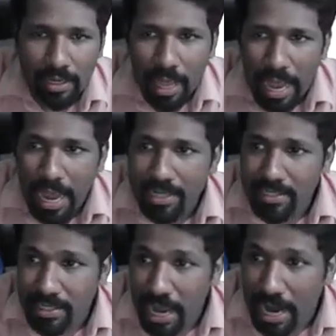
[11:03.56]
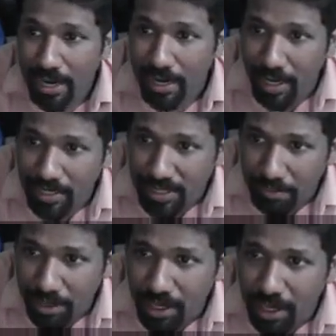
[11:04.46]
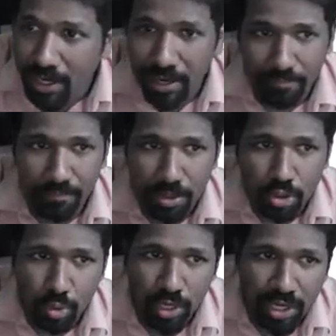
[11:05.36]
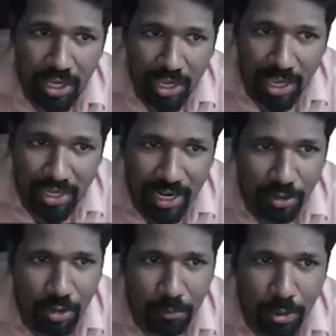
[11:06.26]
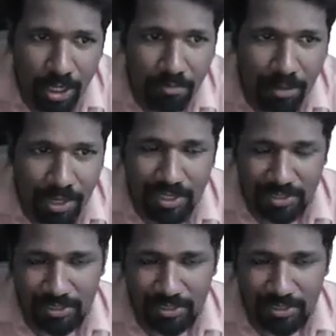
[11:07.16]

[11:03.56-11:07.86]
as 100 is a bigger number, to indicate that you are putting minus.